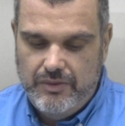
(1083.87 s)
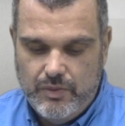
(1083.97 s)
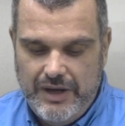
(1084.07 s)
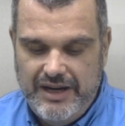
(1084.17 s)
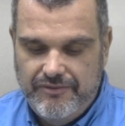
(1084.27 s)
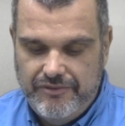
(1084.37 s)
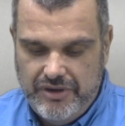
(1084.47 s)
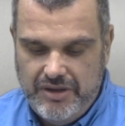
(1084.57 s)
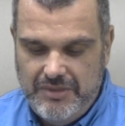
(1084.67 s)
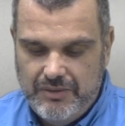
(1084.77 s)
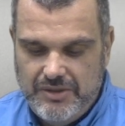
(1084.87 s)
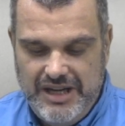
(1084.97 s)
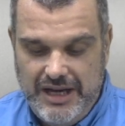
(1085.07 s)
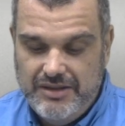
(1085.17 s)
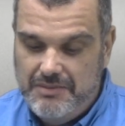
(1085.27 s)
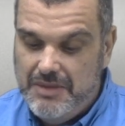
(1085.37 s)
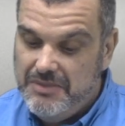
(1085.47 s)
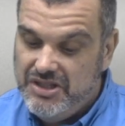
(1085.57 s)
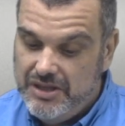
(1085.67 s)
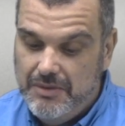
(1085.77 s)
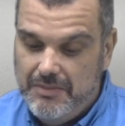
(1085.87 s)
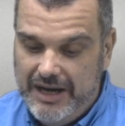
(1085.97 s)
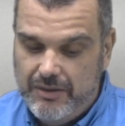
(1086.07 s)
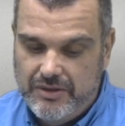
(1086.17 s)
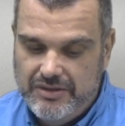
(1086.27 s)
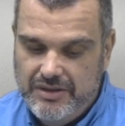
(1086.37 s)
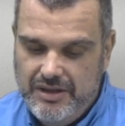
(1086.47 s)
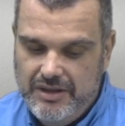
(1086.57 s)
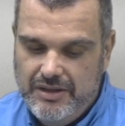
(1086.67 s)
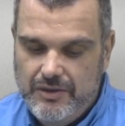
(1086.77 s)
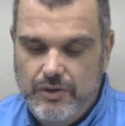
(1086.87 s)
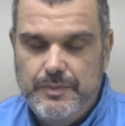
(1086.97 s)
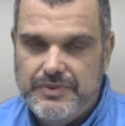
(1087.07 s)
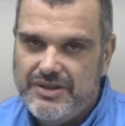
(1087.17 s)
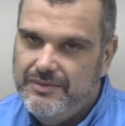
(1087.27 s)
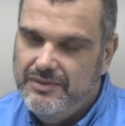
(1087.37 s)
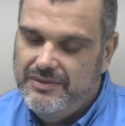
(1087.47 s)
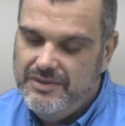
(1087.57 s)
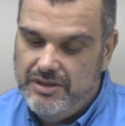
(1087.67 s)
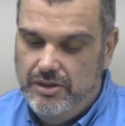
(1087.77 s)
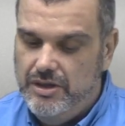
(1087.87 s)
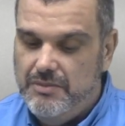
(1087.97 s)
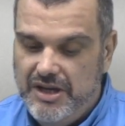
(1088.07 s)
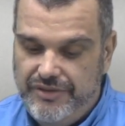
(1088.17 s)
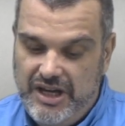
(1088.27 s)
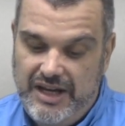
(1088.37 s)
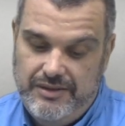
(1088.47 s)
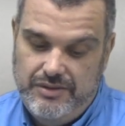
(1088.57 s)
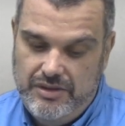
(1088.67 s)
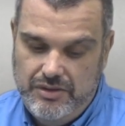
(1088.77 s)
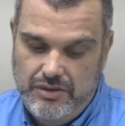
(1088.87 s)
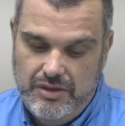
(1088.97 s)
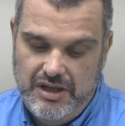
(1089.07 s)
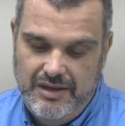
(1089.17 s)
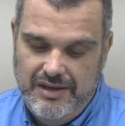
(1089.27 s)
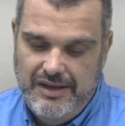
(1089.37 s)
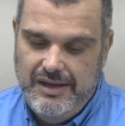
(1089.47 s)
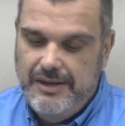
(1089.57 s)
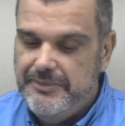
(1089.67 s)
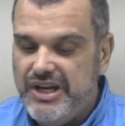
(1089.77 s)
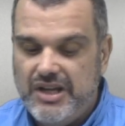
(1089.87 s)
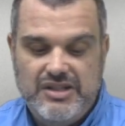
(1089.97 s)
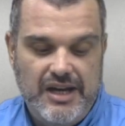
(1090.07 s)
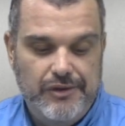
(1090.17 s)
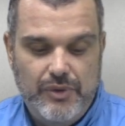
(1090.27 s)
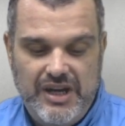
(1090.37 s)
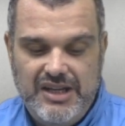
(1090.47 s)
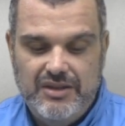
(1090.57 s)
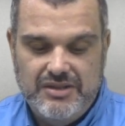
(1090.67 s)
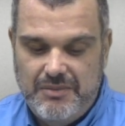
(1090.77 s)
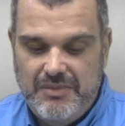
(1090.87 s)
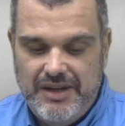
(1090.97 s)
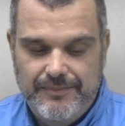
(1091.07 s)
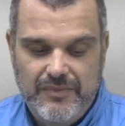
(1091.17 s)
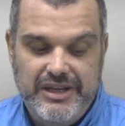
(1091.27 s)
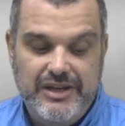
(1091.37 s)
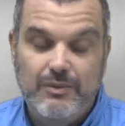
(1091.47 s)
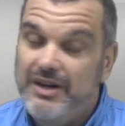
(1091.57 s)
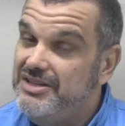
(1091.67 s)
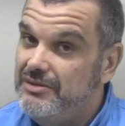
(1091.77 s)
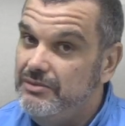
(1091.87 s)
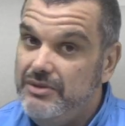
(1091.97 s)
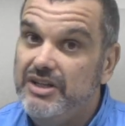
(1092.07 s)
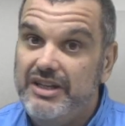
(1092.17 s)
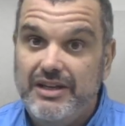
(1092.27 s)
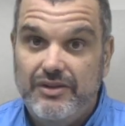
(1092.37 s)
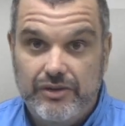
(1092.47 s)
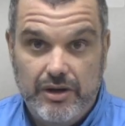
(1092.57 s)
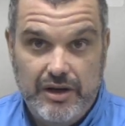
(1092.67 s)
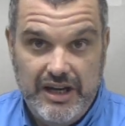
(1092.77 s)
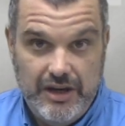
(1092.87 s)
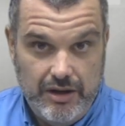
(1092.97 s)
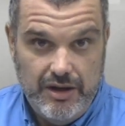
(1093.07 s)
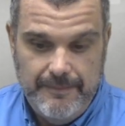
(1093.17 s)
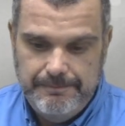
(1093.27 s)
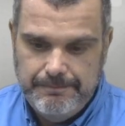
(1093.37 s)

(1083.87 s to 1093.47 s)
right in front of me, which actually made me stumble backward. Oops, sorry about that, said Julian, but I could tell the way he looked at me. He wasn't really sorry at all.